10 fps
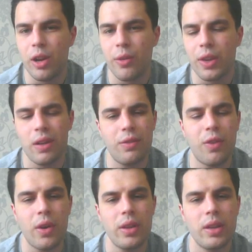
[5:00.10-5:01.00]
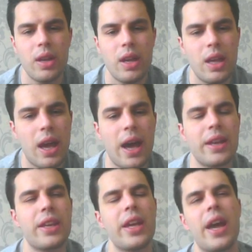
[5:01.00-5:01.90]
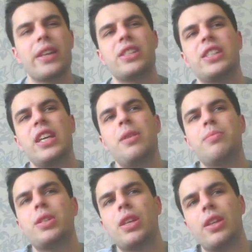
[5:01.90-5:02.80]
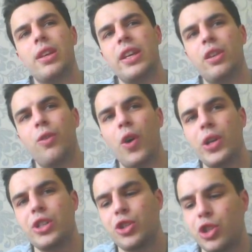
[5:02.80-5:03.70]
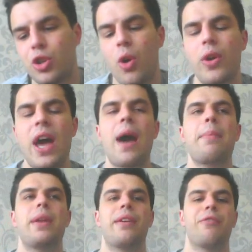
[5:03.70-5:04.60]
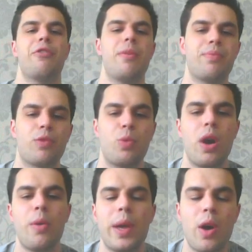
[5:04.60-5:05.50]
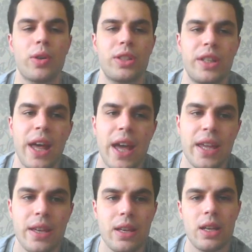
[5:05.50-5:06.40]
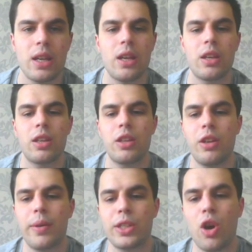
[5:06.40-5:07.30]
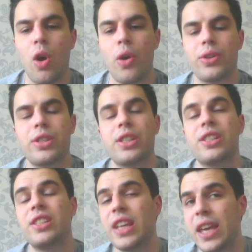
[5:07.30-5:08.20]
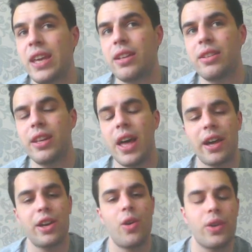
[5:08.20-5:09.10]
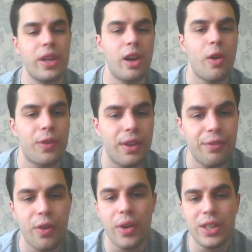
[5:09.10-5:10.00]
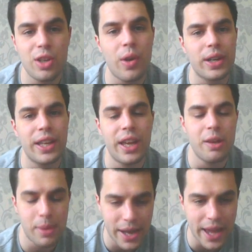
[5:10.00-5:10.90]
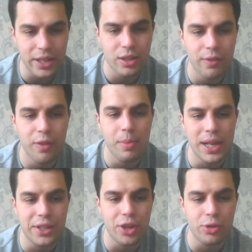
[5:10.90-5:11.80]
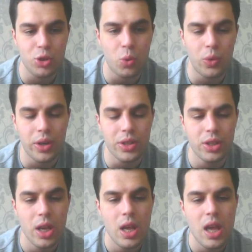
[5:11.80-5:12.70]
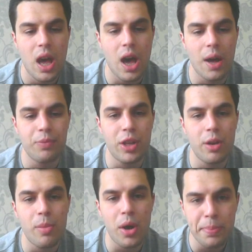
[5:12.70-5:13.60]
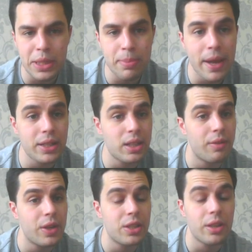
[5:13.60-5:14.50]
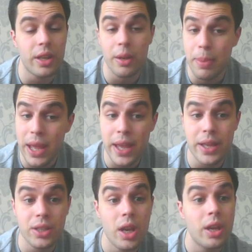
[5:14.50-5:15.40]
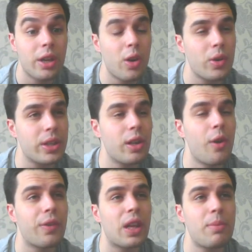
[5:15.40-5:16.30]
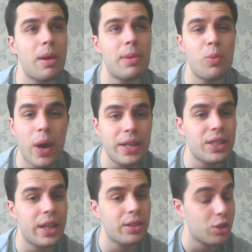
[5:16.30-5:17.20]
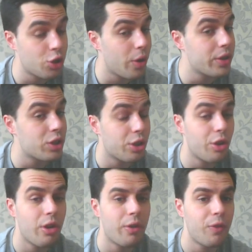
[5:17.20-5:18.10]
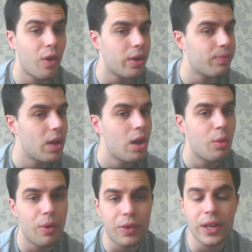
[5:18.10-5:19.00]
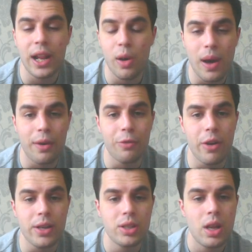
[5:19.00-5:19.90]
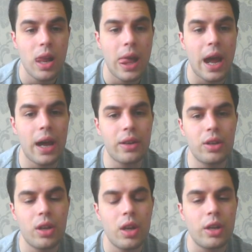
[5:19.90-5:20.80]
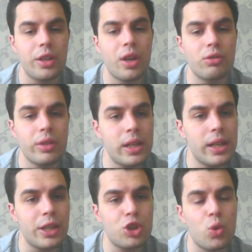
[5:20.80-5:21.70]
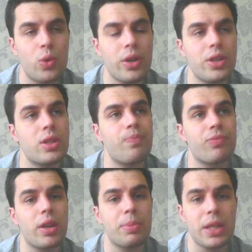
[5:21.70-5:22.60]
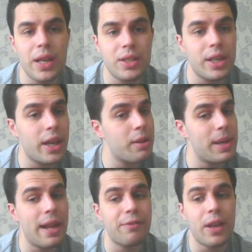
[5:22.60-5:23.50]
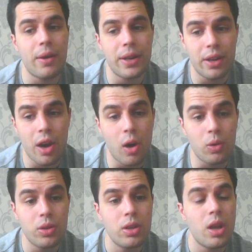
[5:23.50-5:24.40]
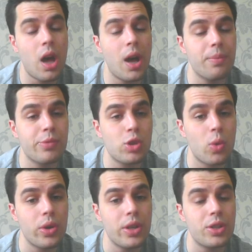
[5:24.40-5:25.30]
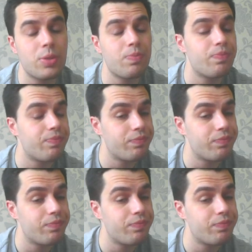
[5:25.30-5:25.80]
Golovkin fight. And it seems that these fights just aren't happening for him. Where we are today, you know, it's hard to see that that Gennady Golovkin fight is likely going to be next for Billy Joe Saunders. You know, my perspective is that it appears Gennady Golovkin may be waiting to try and secure a fight with Canelo Alvarez. And, you know, really, Saunders potentially going to be left out in the cold. Saunders